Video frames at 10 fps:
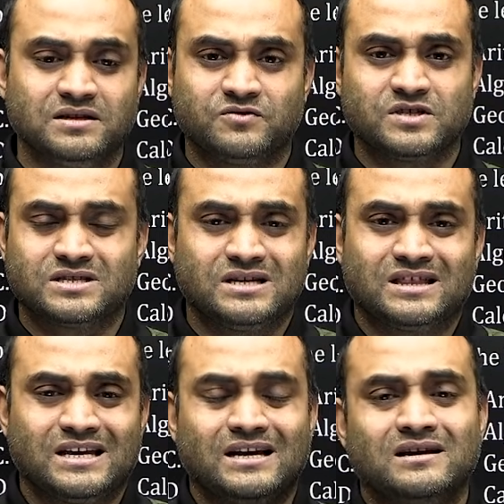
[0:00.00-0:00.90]
was
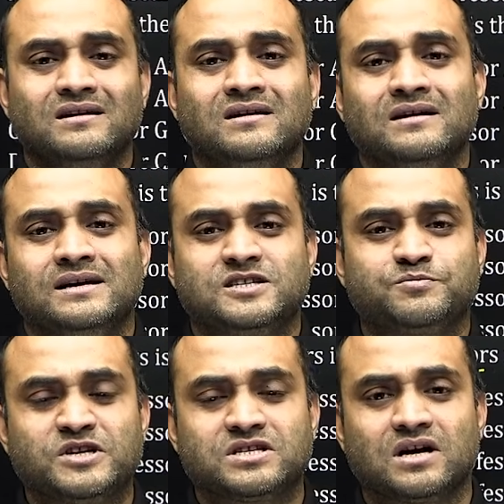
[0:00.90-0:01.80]
nothing
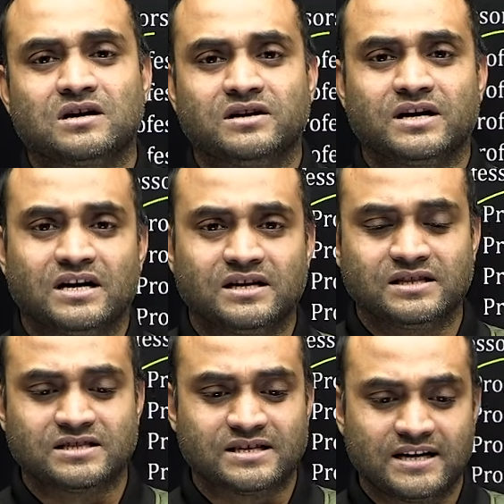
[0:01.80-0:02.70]
special regarding this
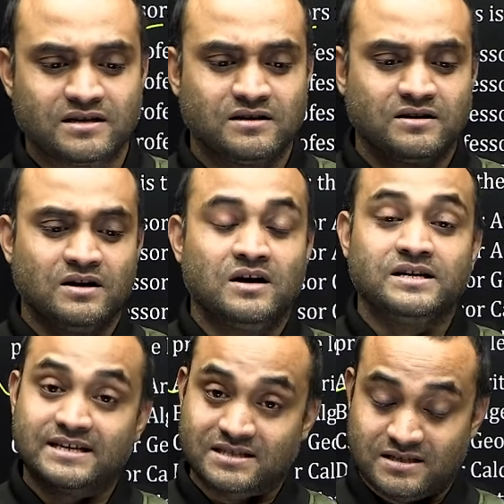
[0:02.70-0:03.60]
set.
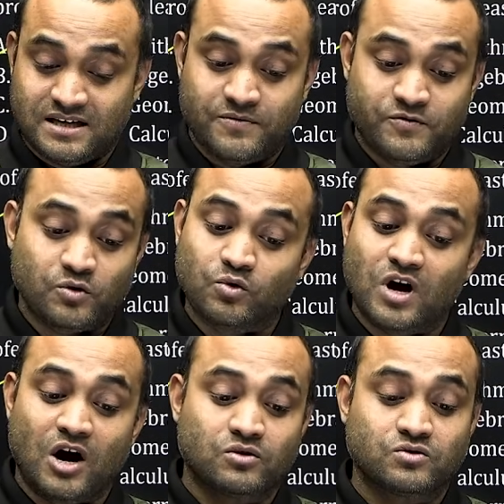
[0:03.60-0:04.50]
Yes, if you know
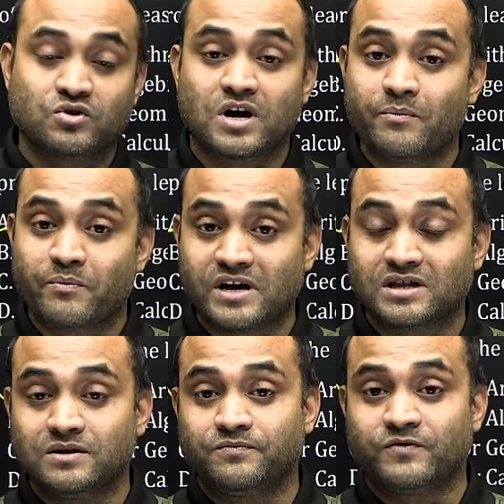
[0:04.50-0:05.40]
how to compare
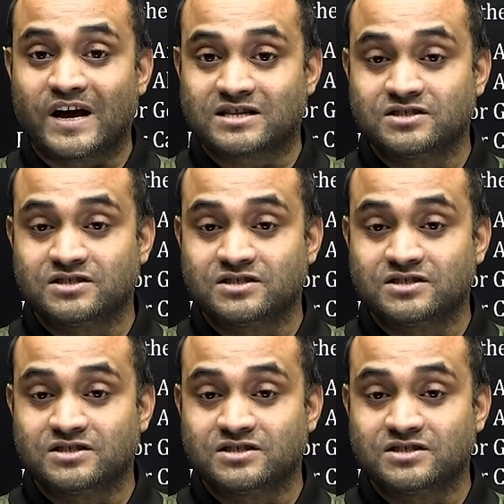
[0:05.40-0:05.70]
the fractions